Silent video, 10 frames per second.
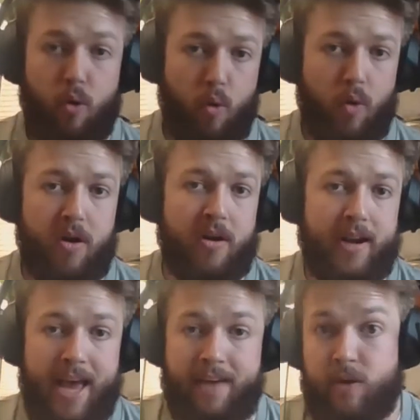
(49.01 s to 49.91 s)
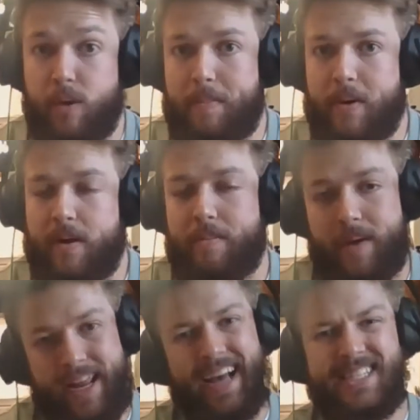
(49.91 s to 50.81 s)
or heavy whipping cream,
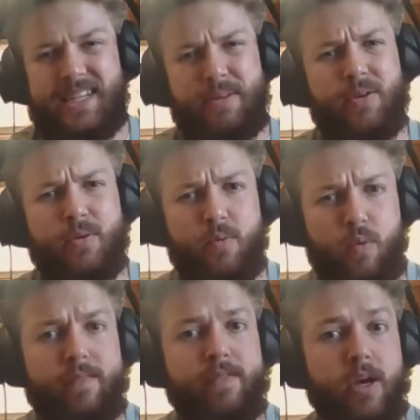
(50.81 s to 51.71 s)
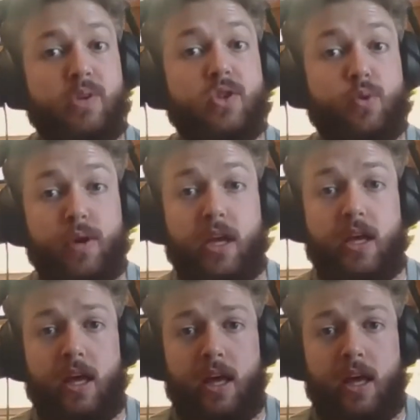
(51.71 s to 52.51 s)
but it has to be one of those three